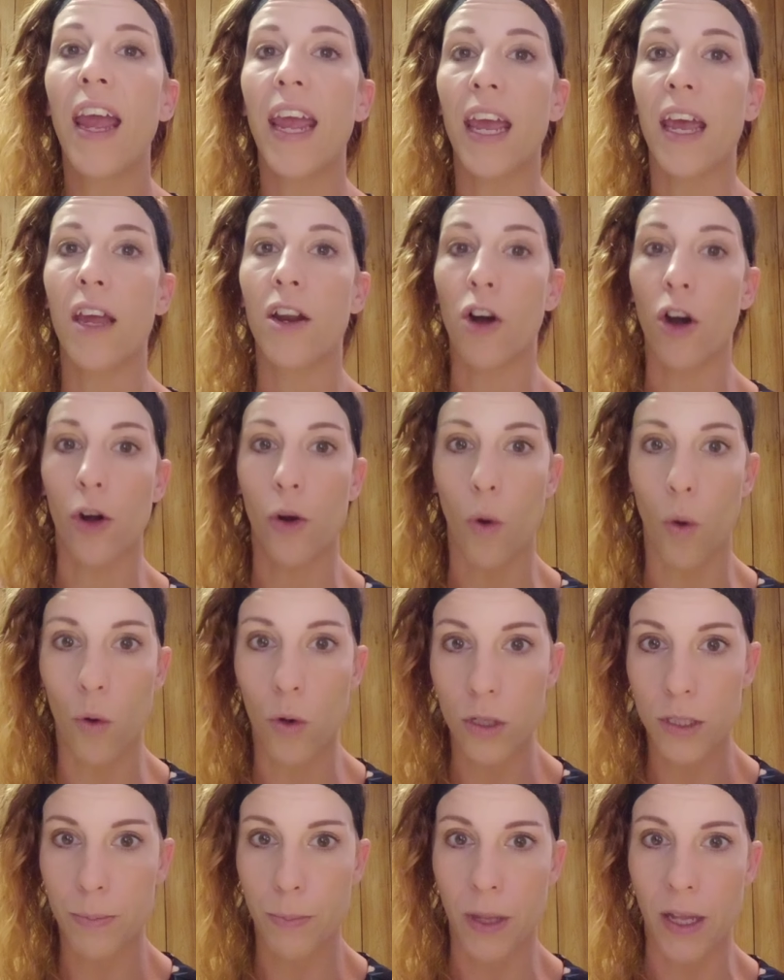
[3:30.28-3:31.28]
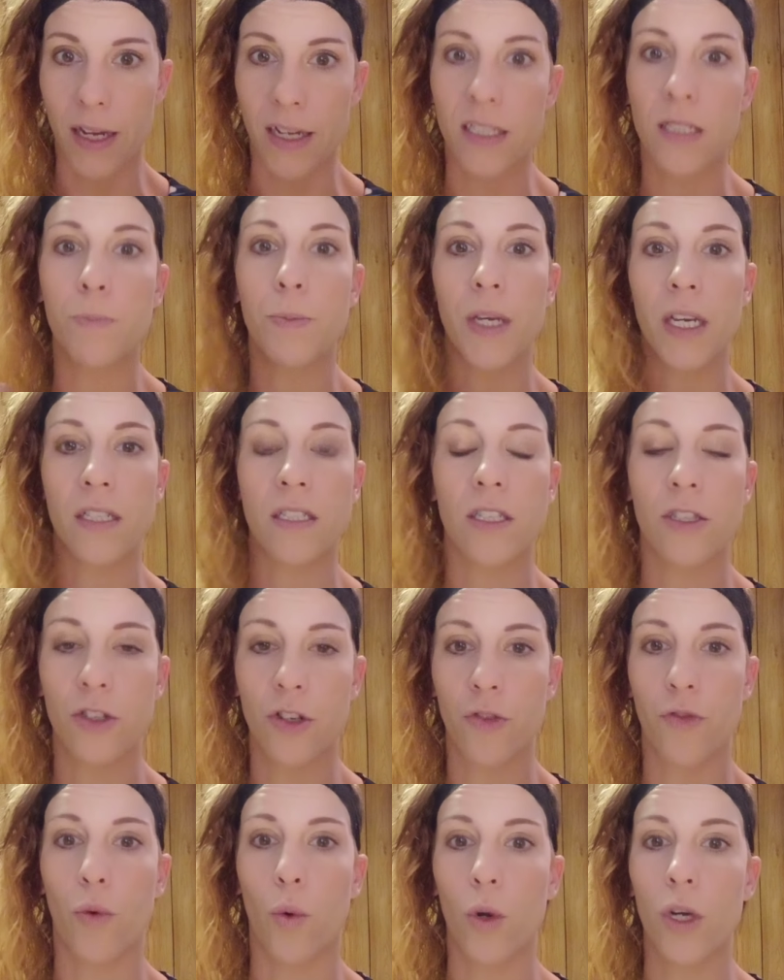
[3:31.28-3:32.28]
in our old place because of the
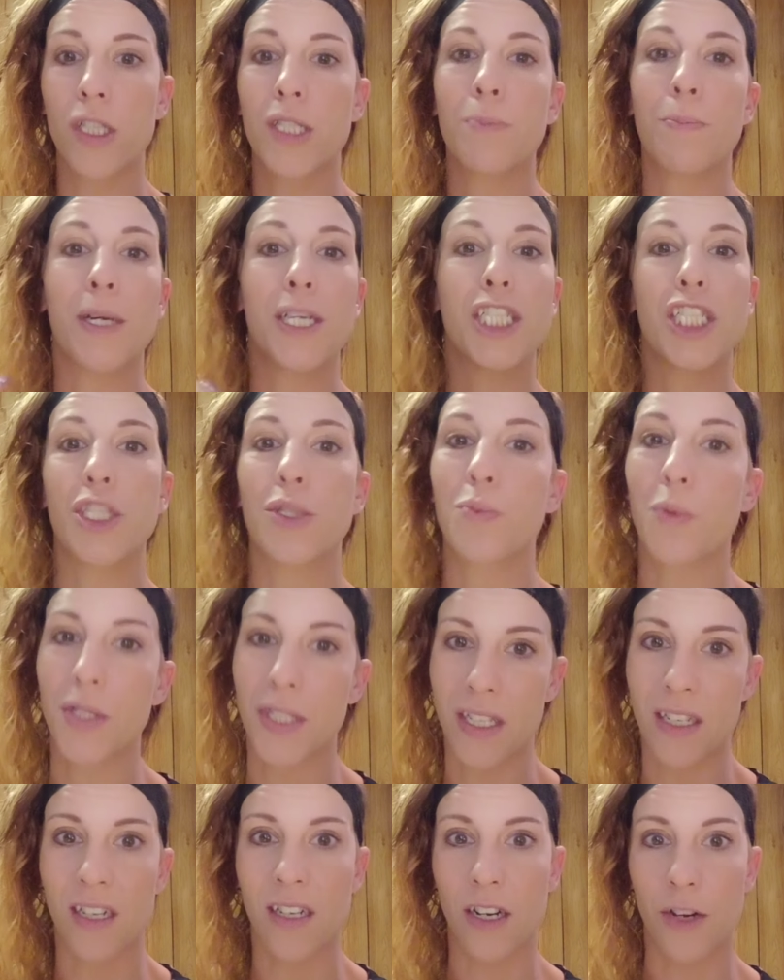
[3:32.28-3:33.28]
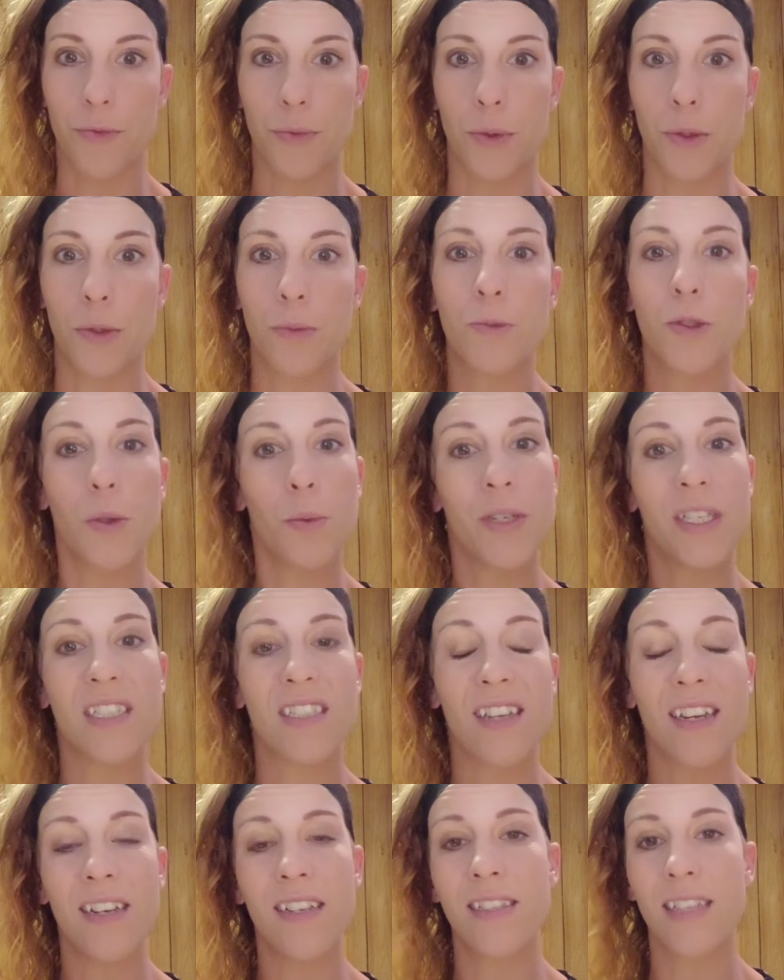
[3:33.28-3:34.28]
divorce, but it just wasn't enough room, so we
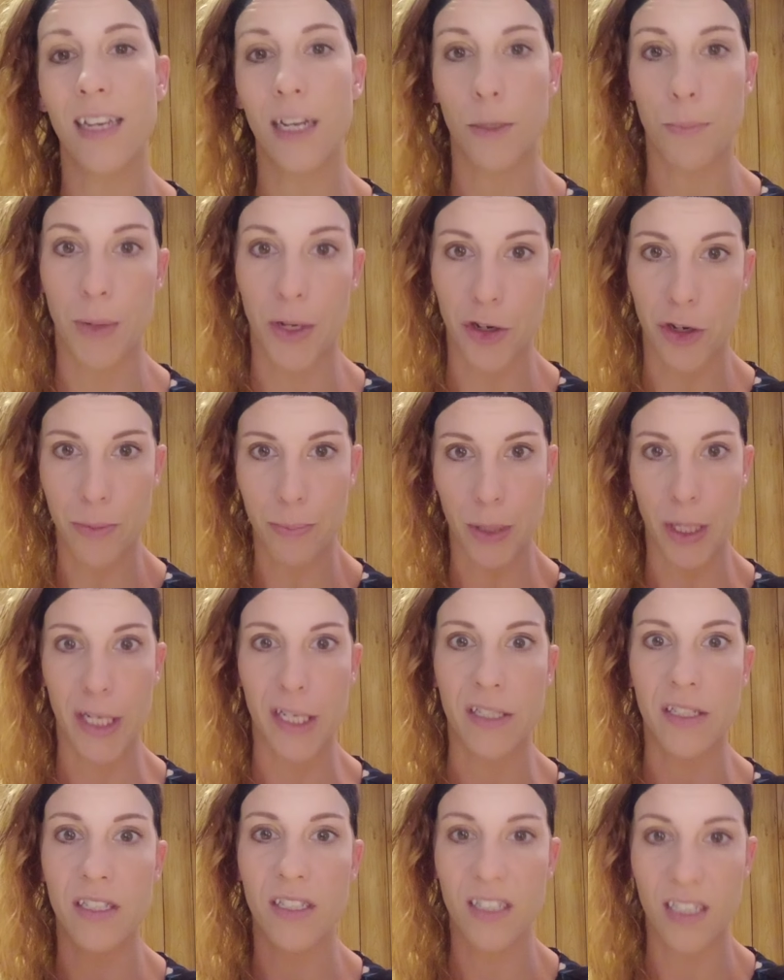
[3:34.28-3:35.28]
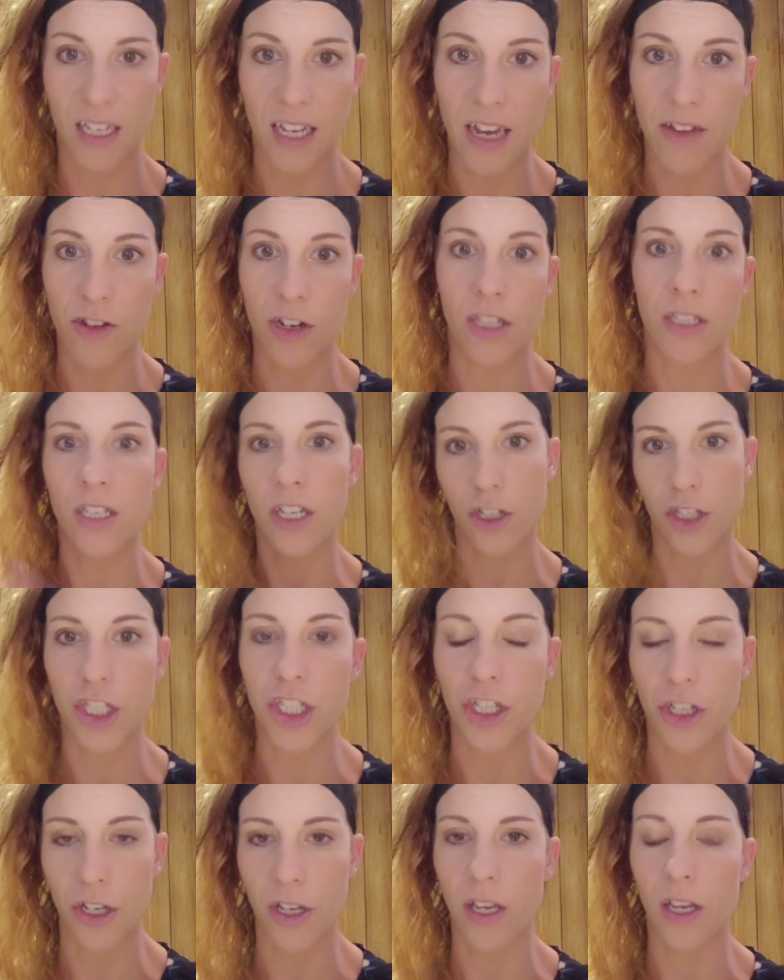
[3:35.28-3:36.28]
decided to get a bigger place together until
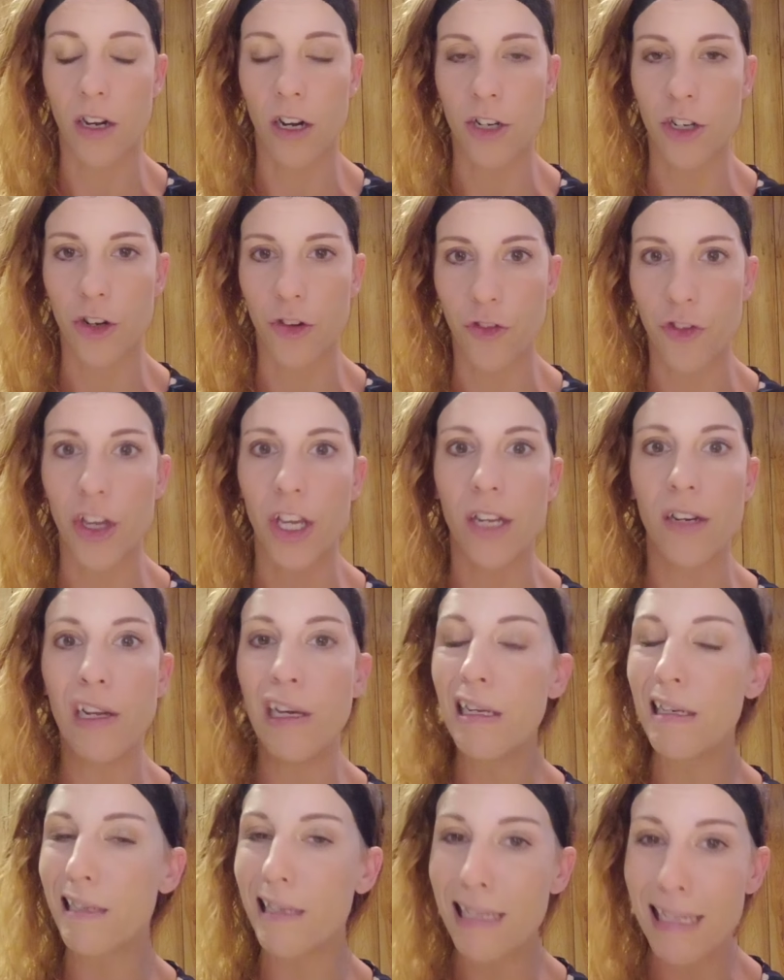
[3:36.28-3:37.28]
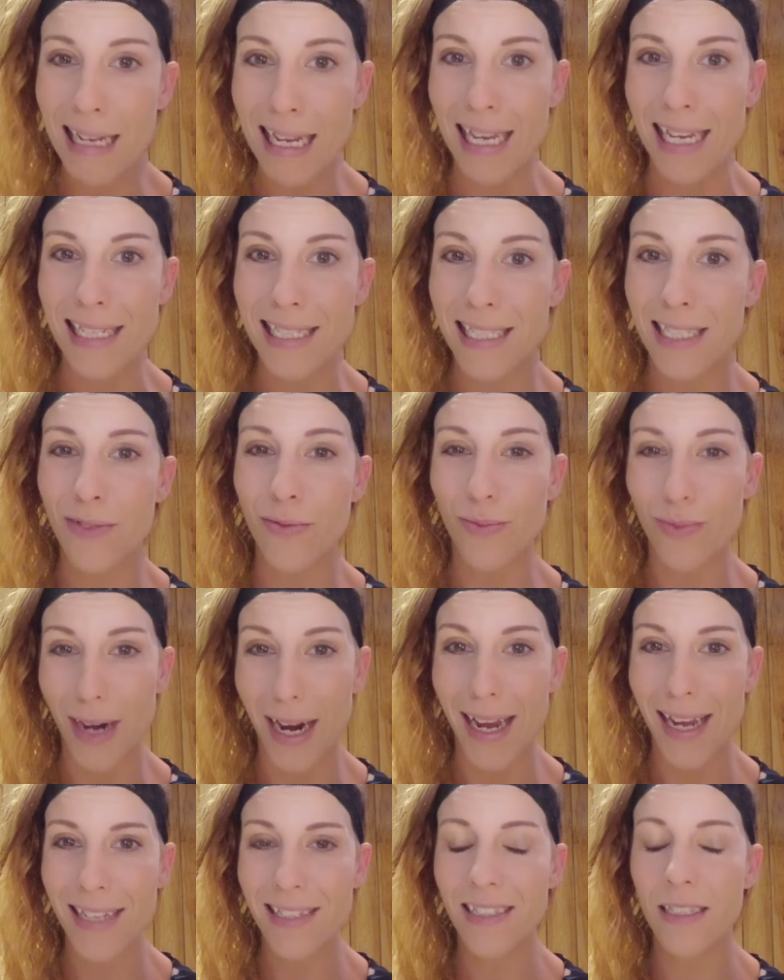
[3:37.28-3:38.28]
she could get on her feet. Neat,
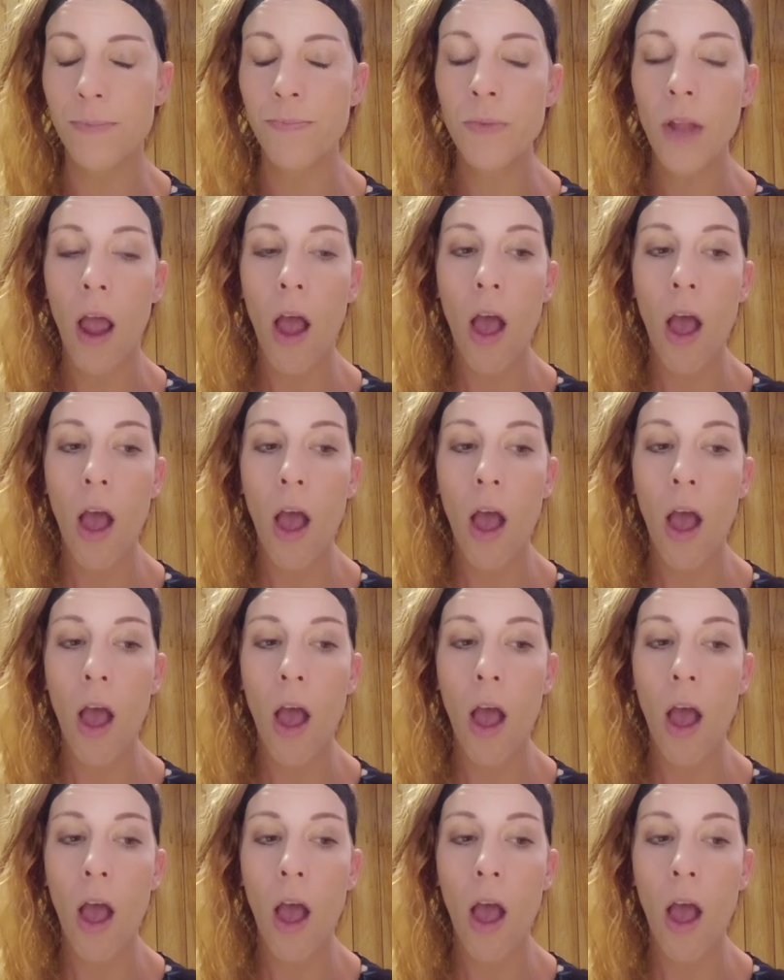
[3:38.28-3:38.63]
right?